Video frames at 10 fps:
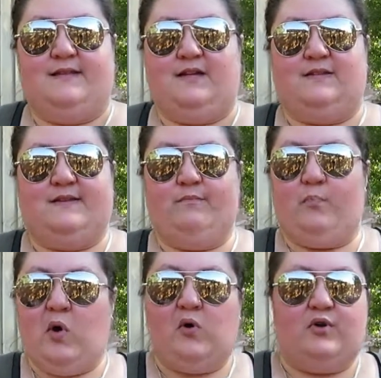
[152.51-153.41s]
There's some
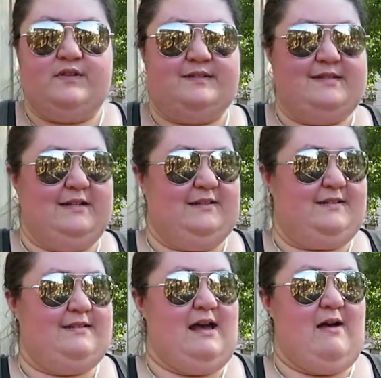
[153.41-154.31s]
poles, there's
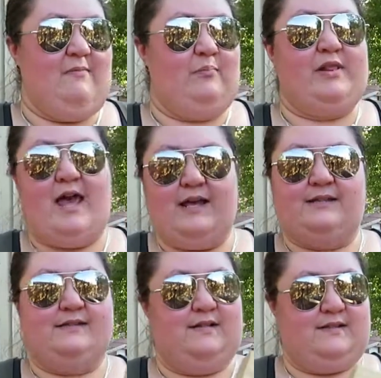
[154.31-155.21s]
some
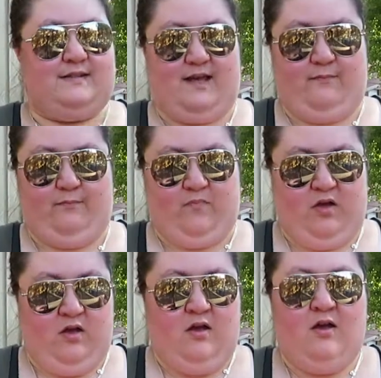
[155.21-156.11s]
planks, there's some
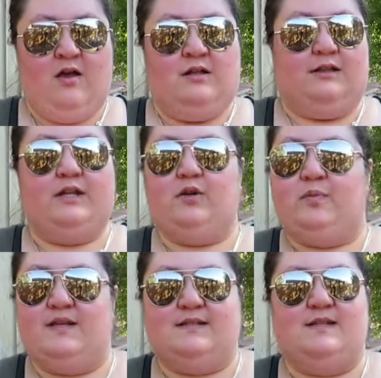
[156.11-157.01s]
little
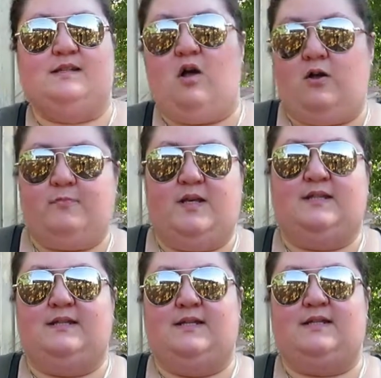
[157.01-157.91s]
pieces, long
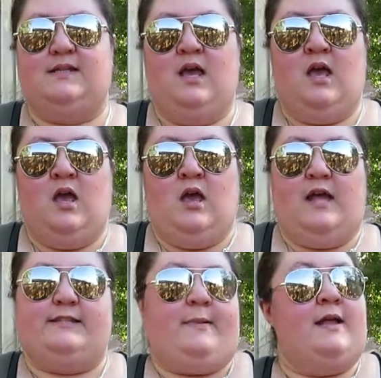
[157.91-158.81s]
pieces.
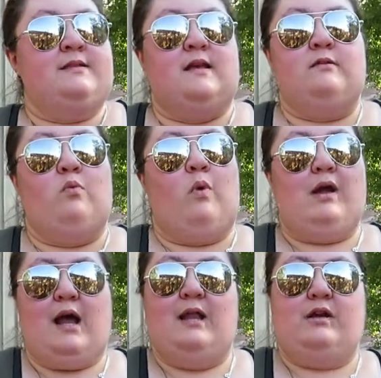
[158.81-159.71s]
It depends on
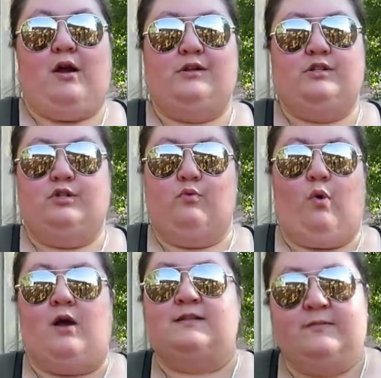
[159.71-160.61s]
what kind of garden you
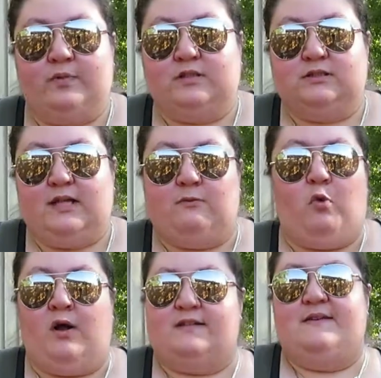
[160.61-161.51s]
want to build
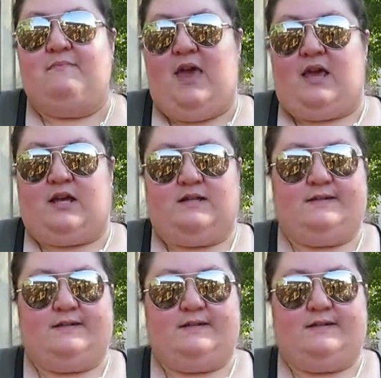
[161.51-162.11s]
and want to make.